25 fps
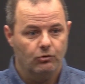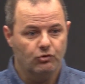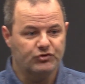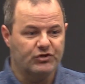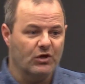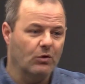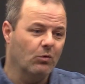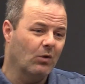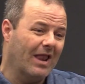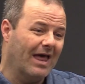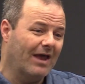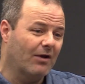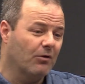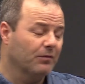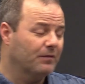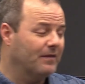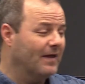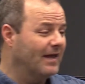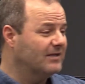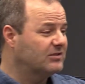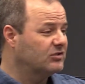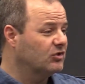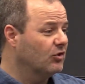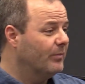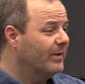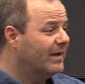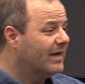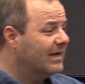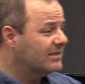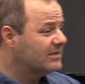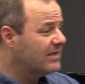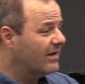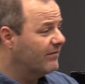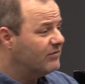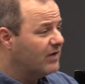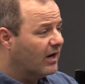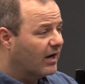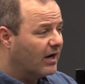You say, well, I don't think so
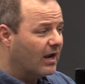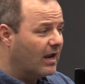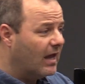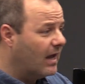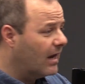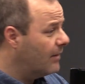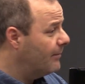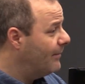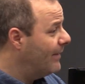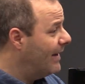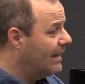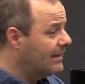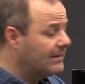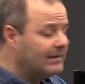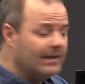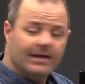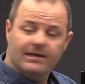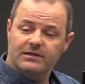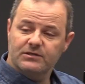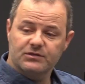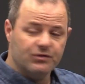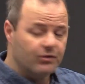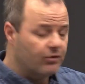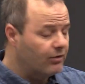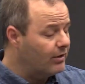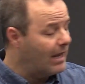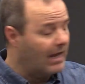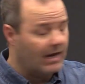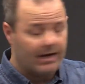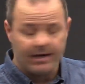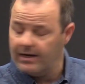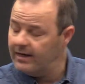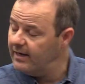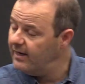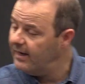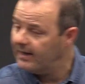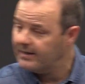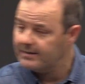because I've done a lot of bad things. They're
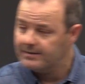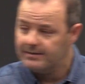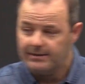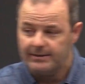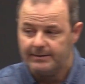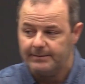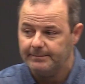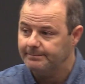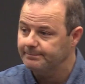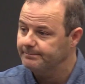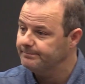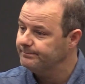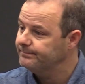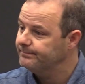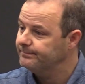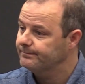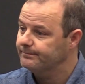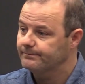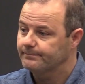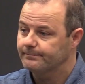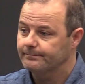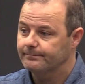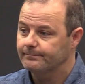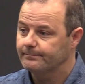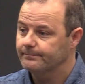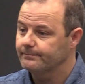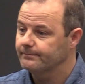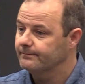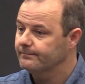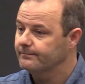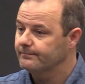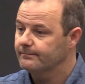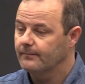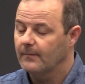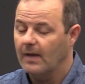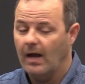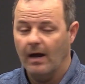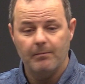not connected.
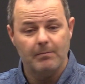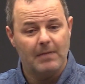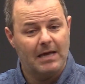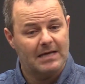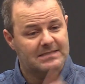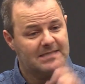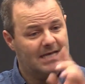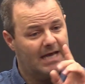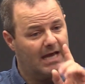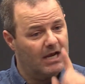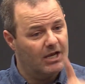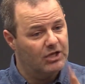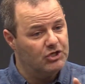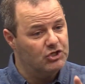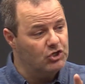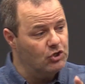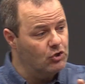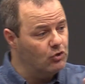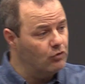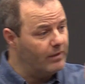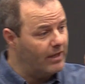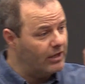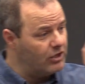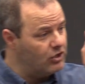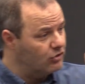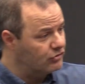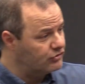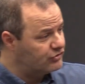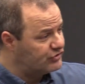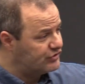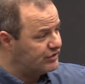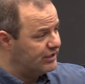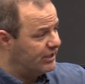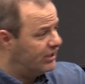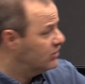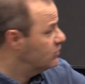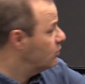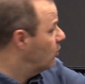I'm not telling you that your
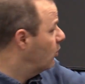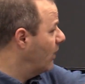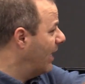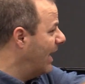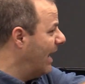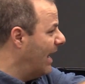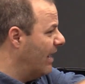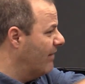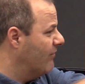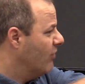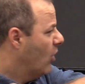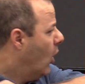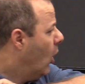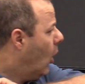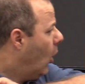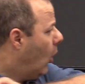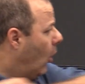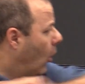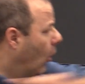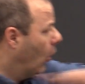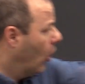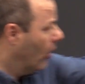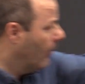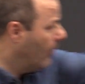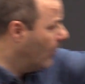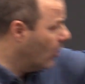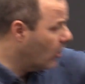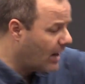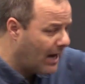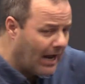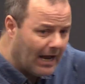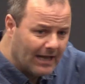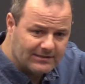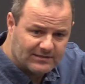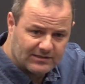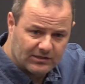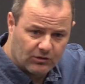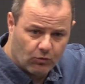sins won't have horrible
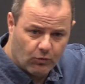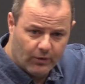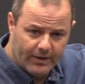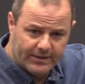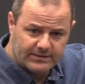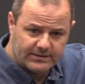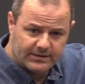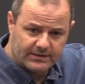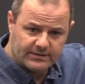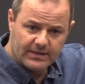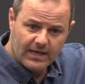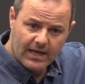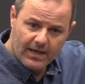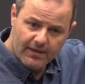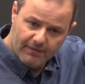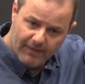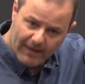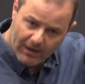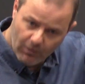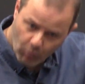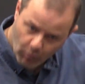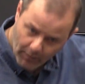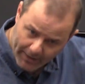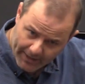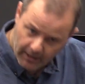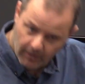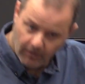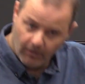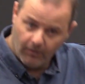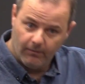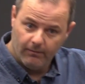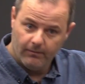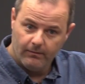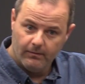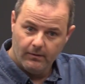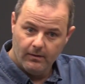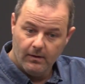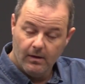consequences. They will.